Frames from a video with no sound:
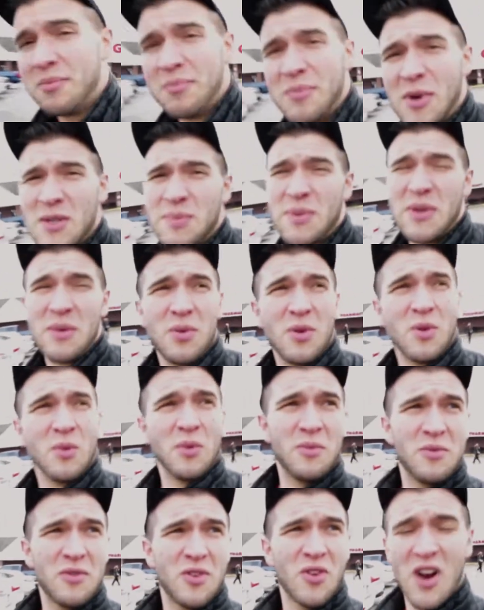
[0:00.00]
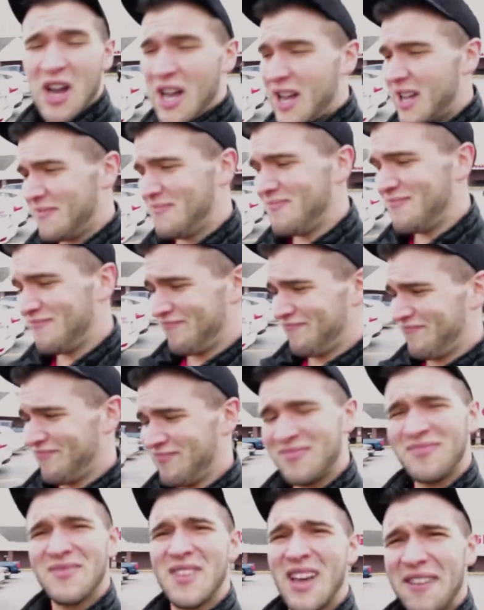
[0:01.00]
most people would cry.
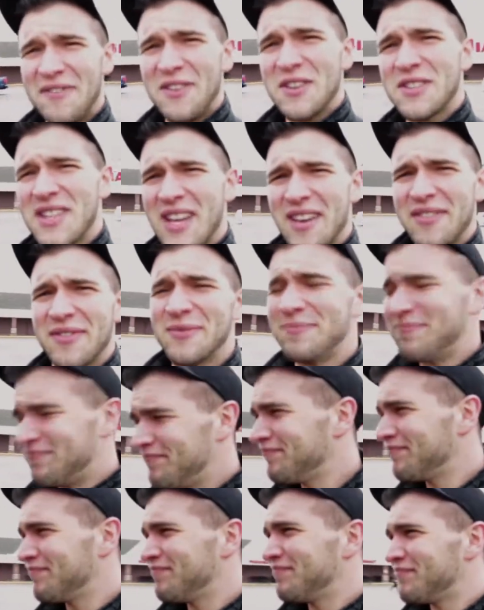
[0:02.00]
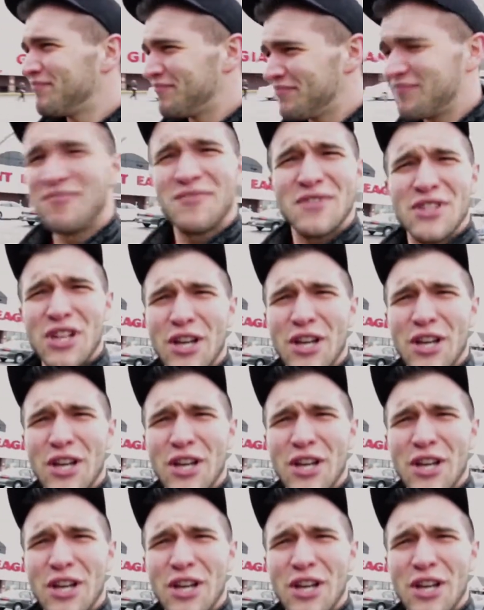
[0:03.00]
I feel safe. It's